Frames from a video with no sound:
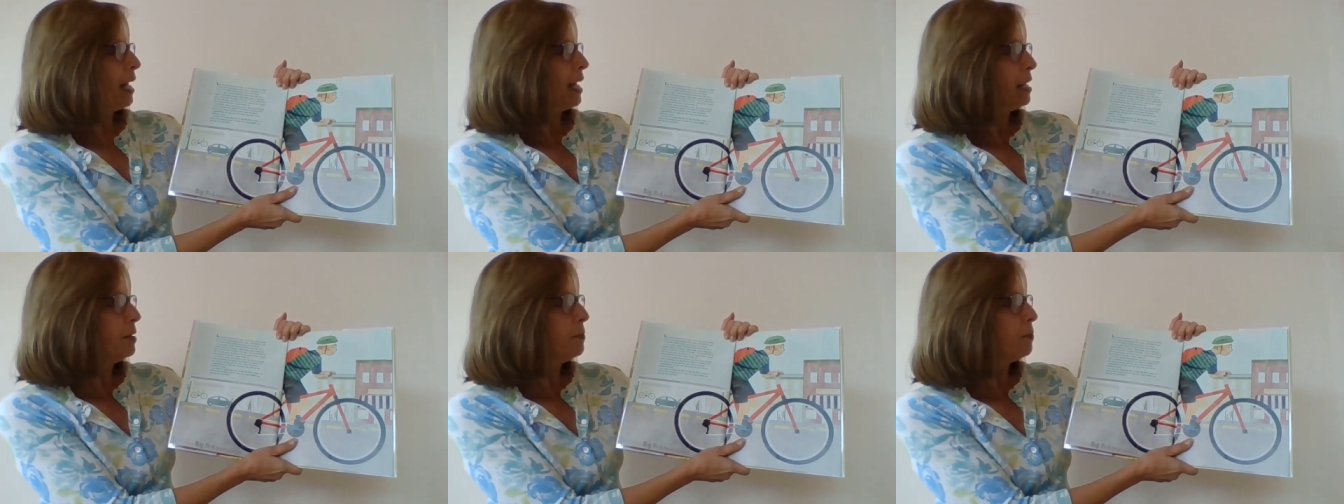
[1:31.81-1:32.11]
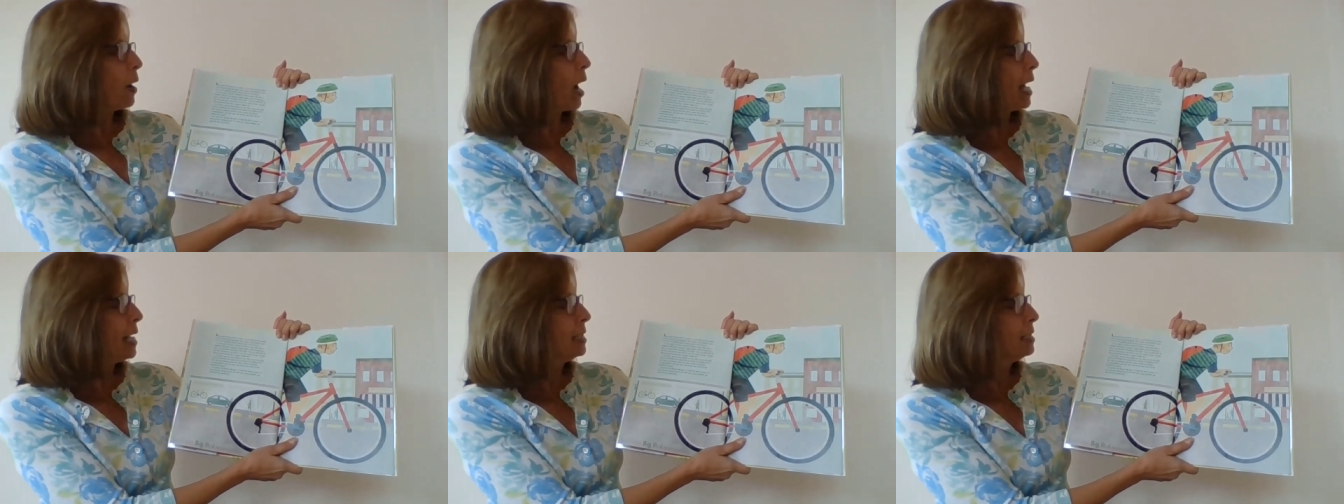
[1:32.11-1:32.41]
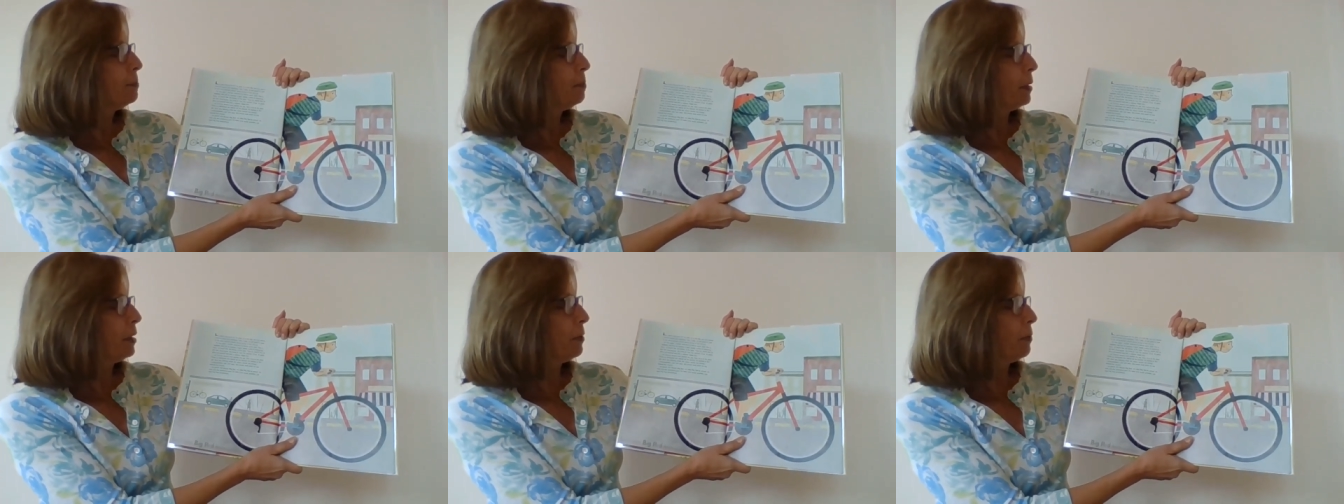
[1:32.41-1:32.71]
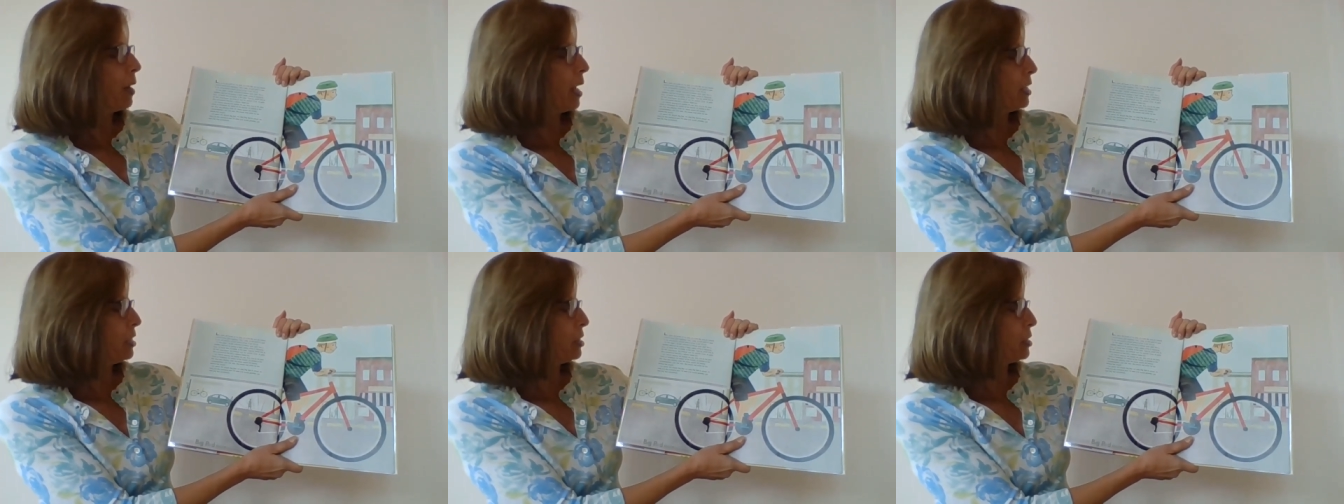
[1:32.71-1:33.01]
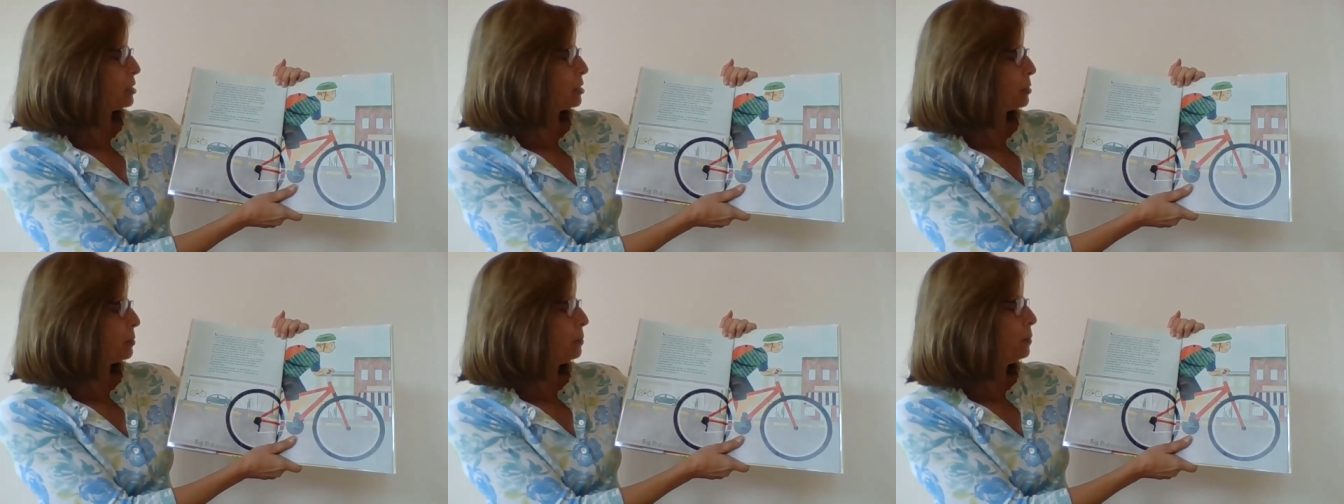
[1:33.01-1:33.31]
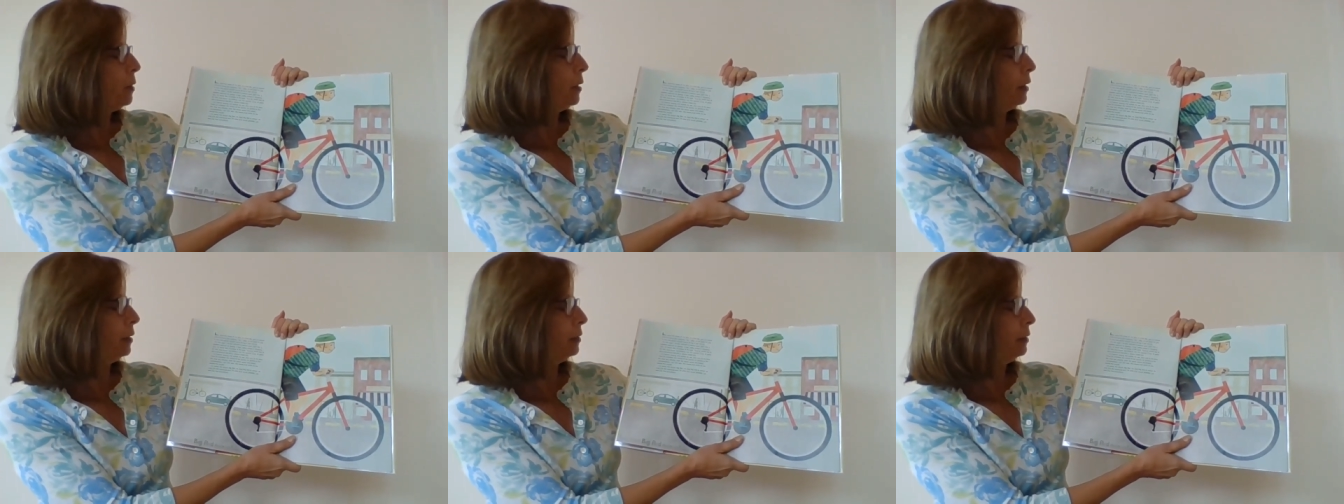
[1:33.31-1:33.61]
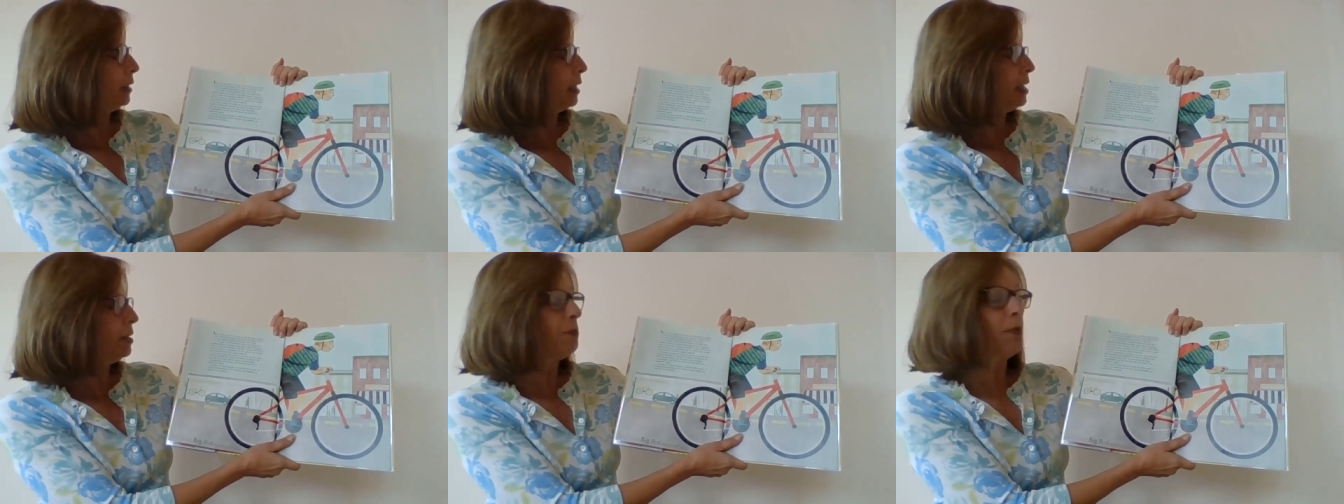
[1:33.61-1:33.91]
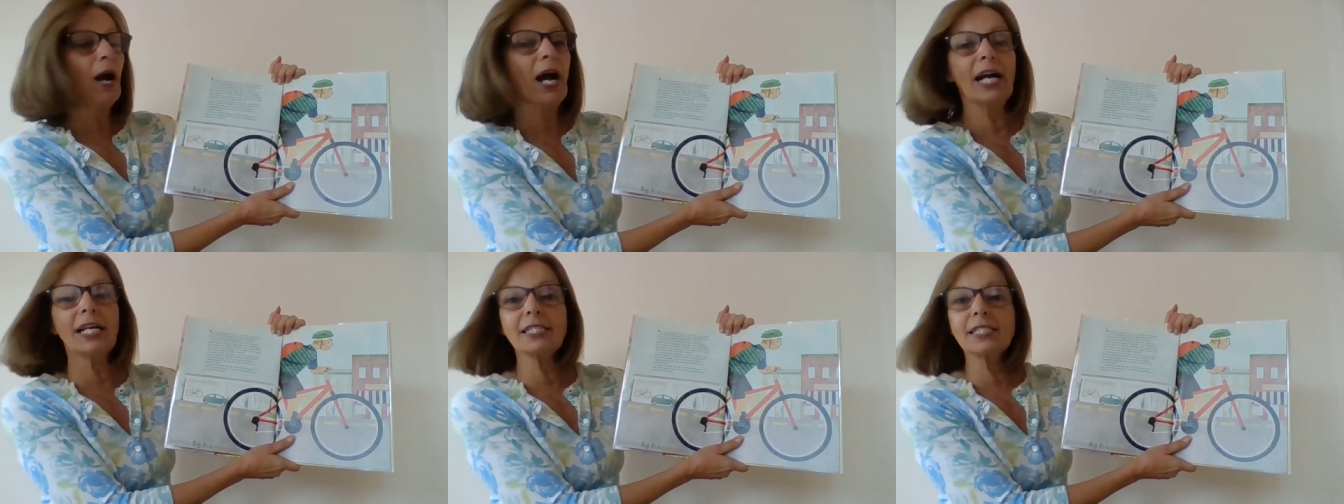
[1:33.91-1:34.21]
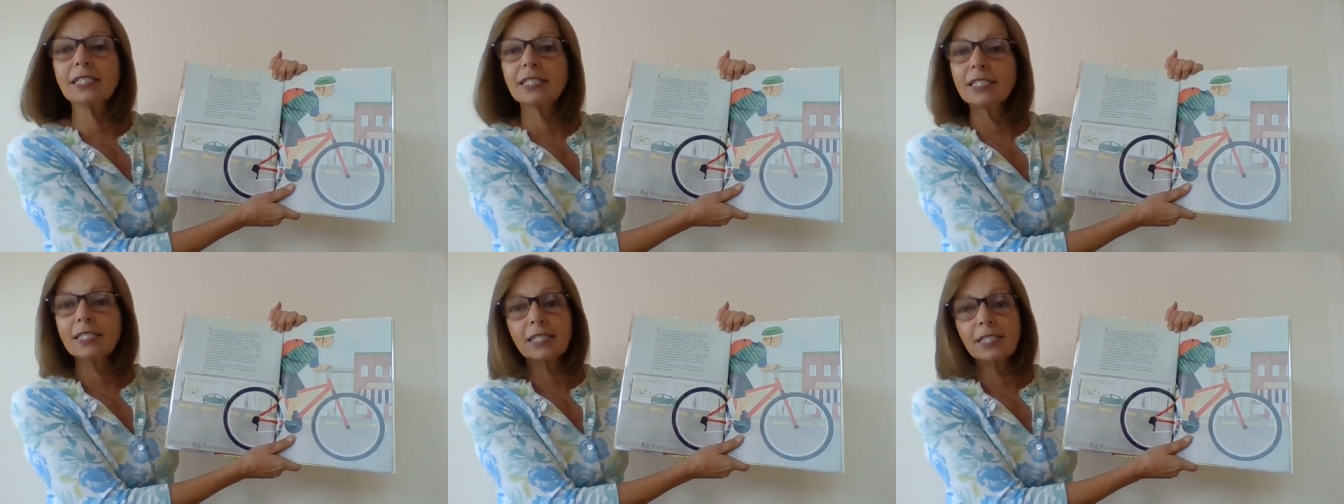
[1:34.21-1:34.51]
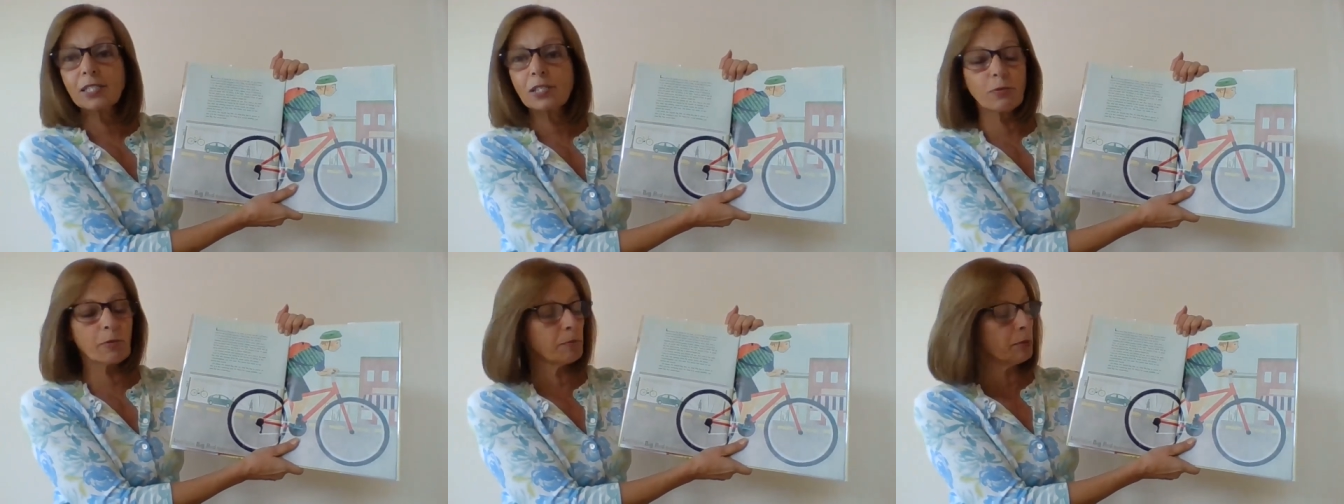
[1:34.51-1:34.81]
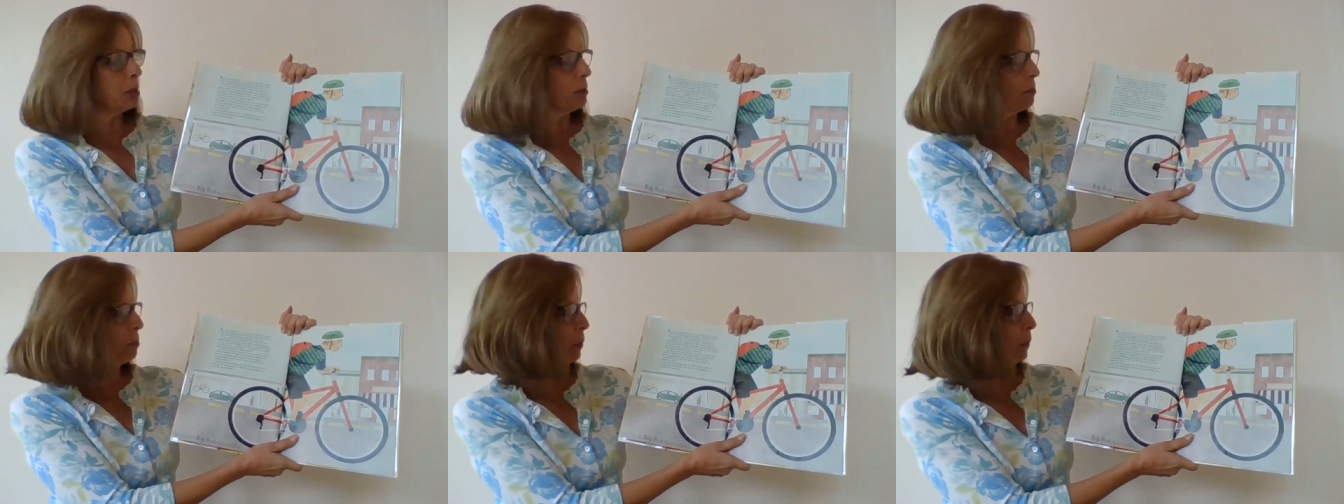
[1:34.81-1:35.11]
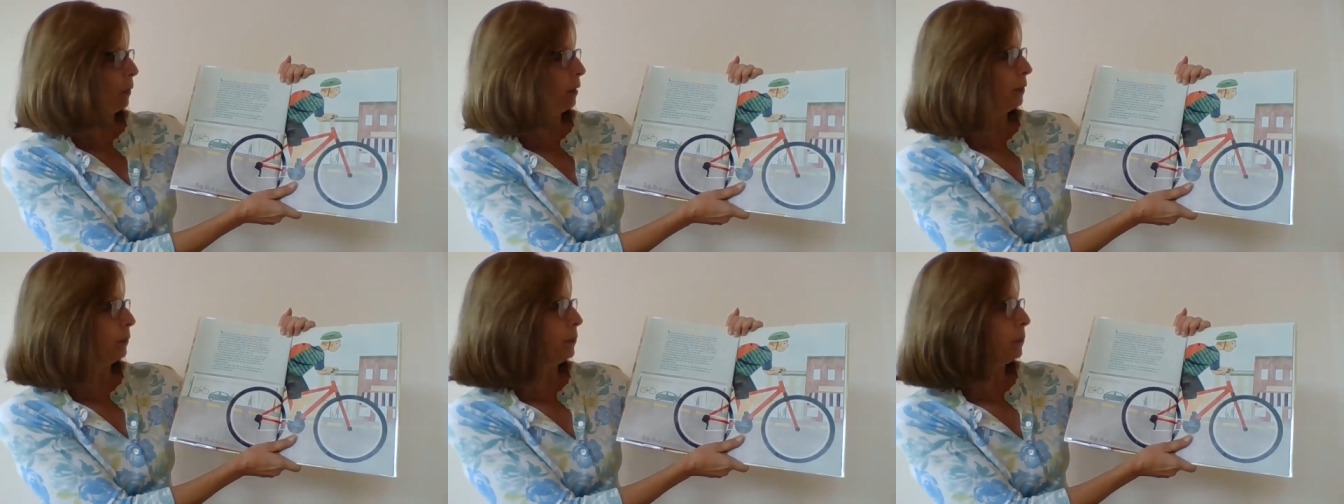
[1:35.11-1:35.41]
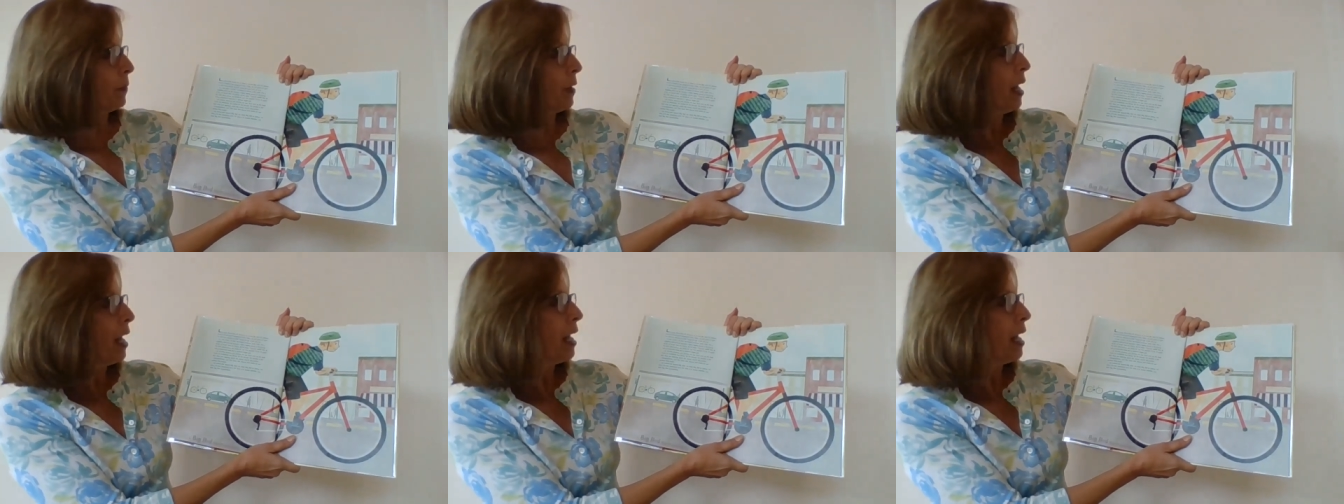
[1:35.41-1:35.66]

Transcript: He rides Big Red to school. He rides it to the swimming pool.